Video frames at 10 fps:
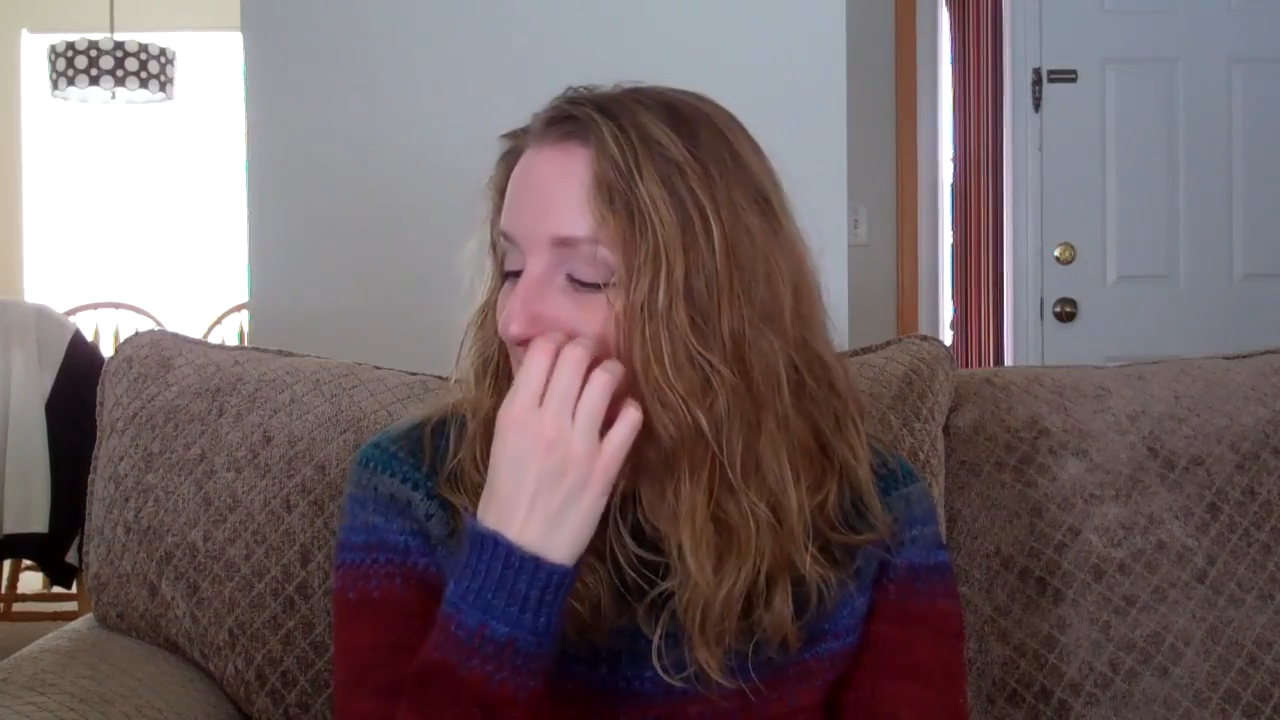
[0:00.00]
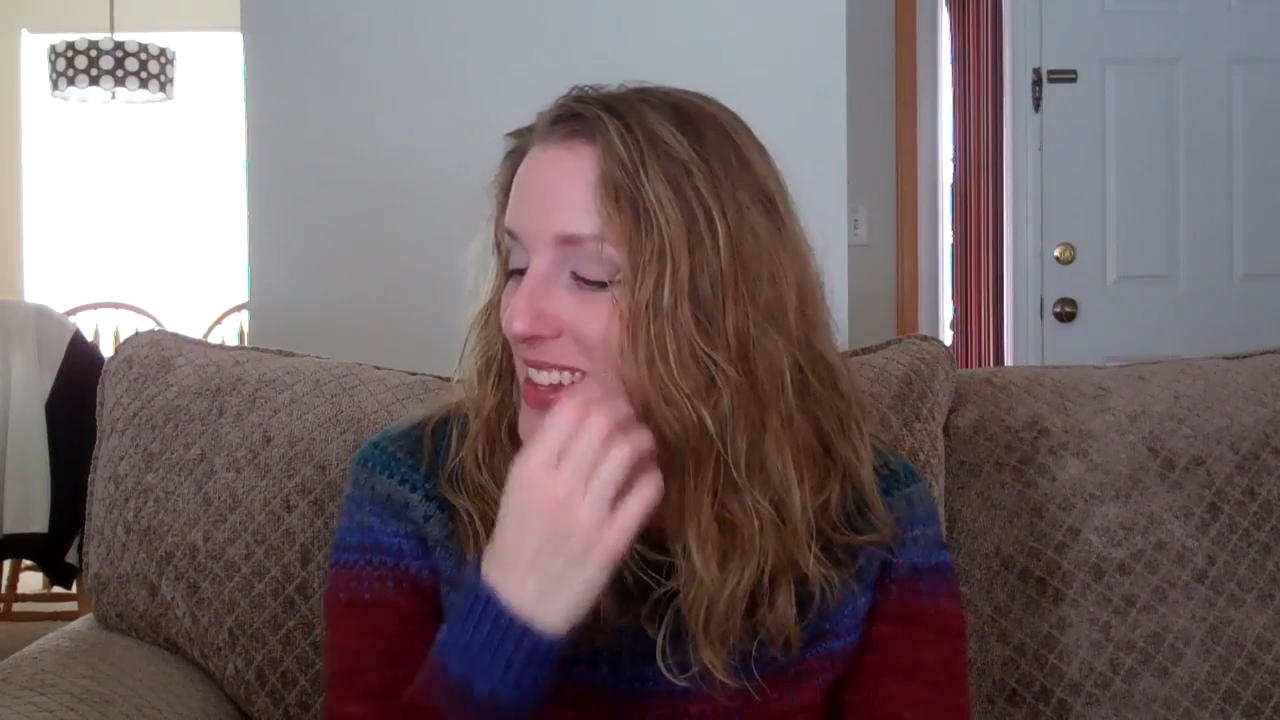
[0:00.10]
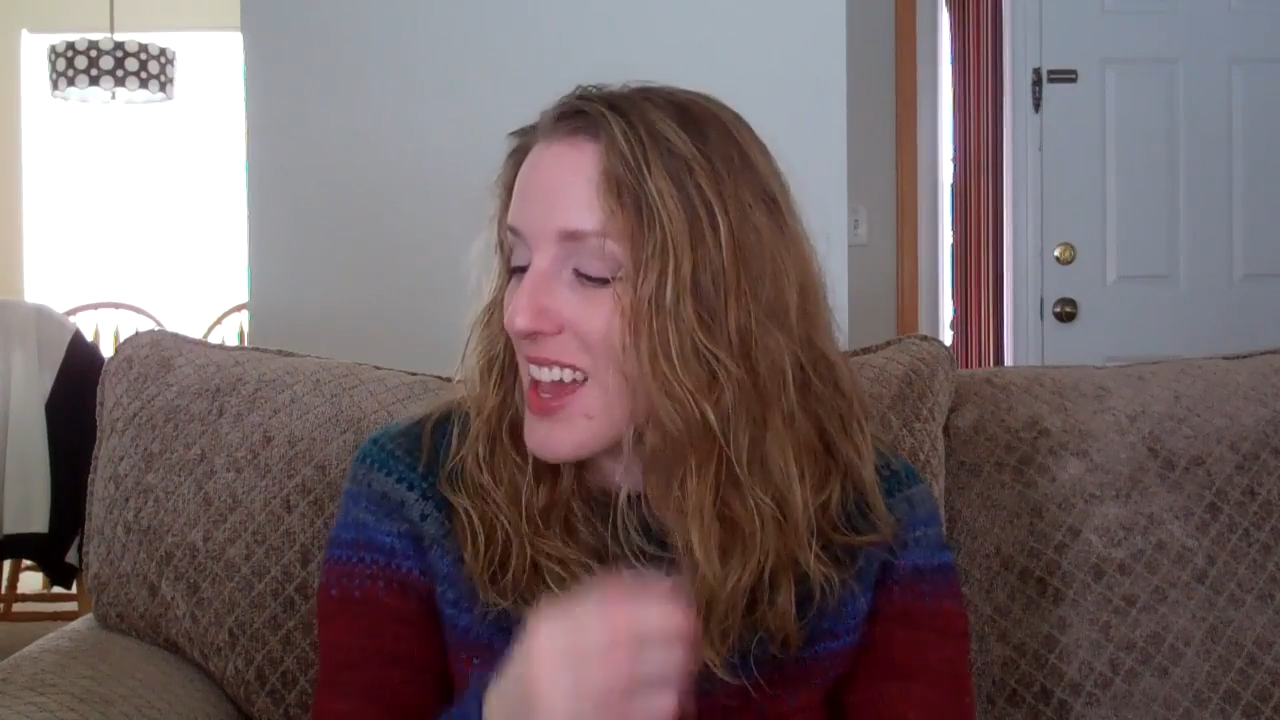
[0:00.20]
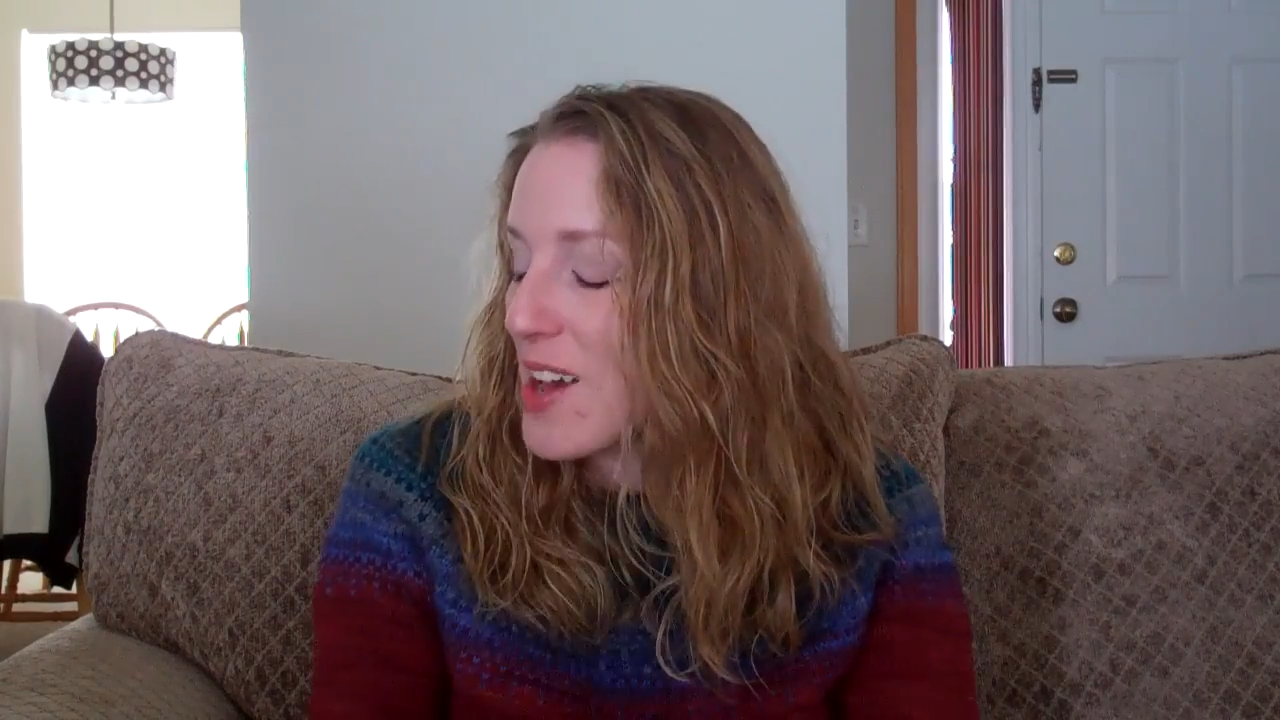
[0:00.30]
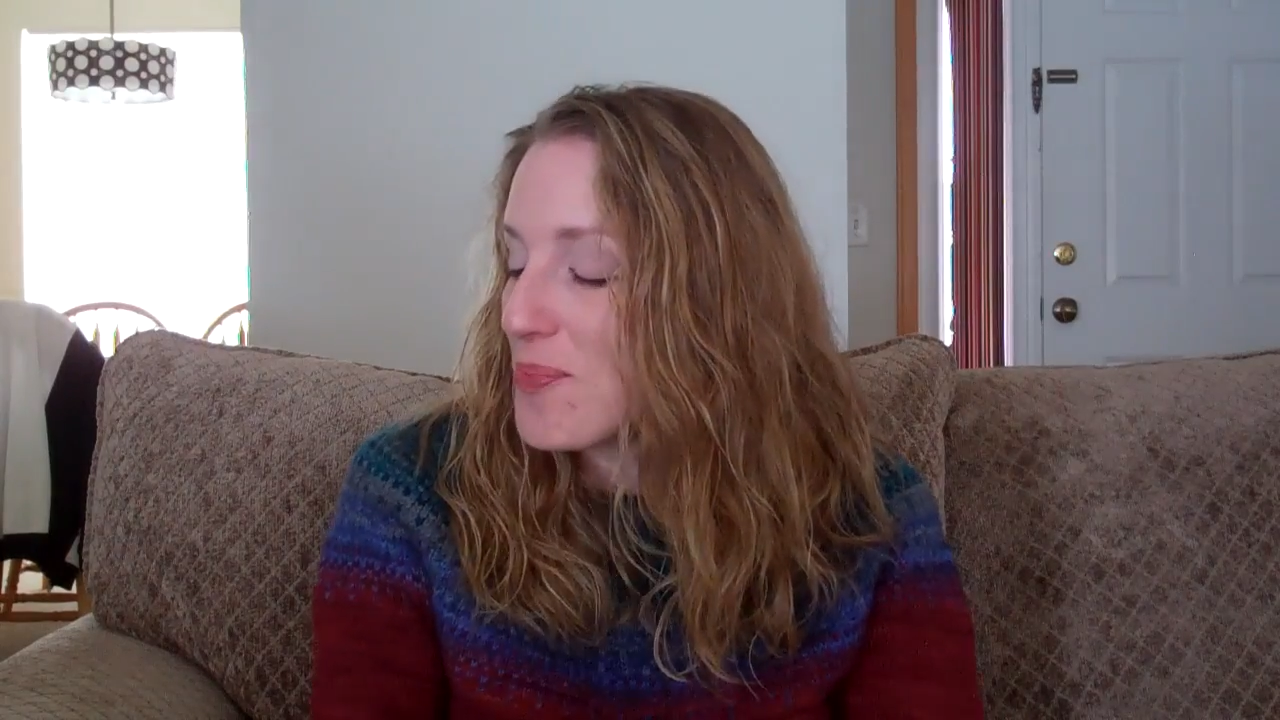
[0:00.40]

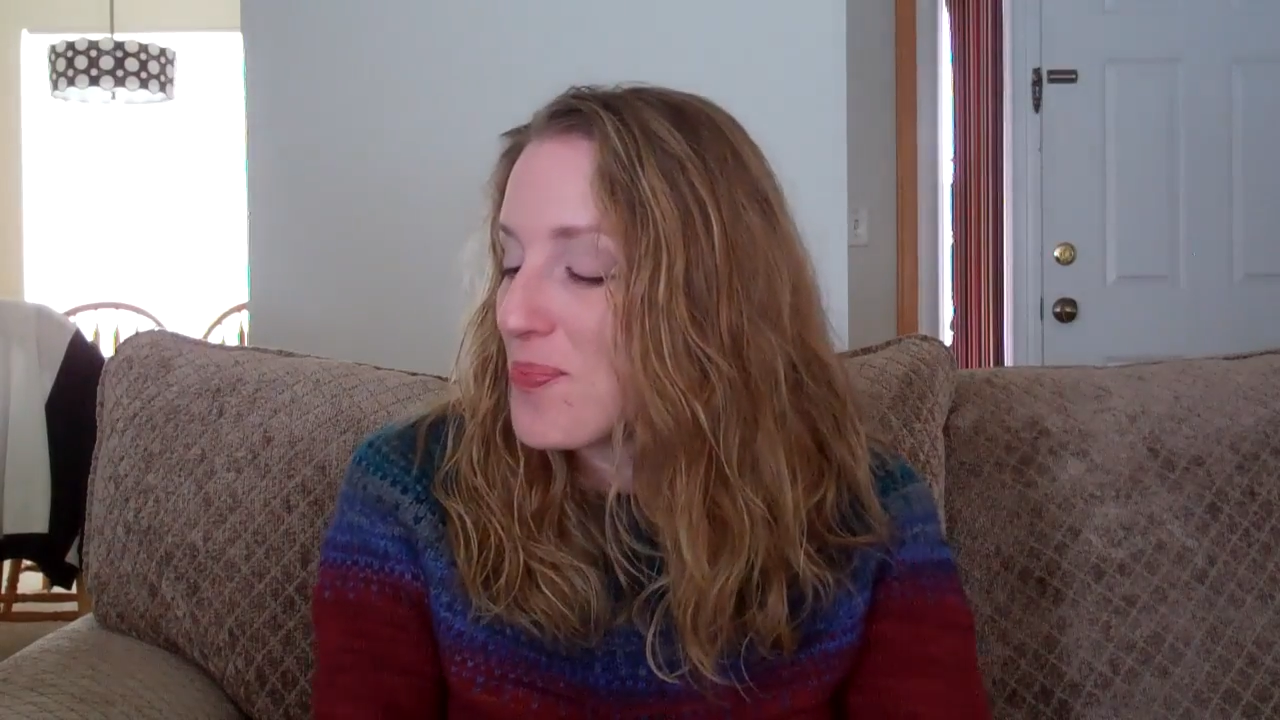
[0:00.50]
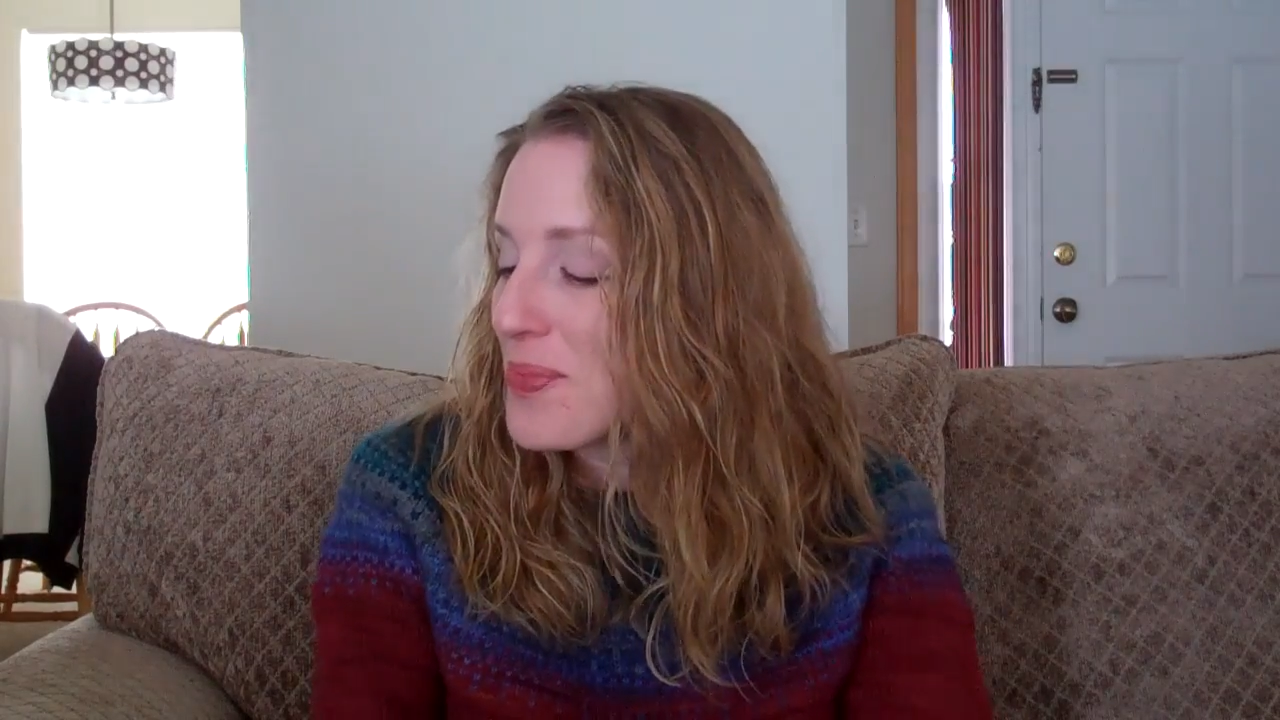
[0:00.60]
yeah.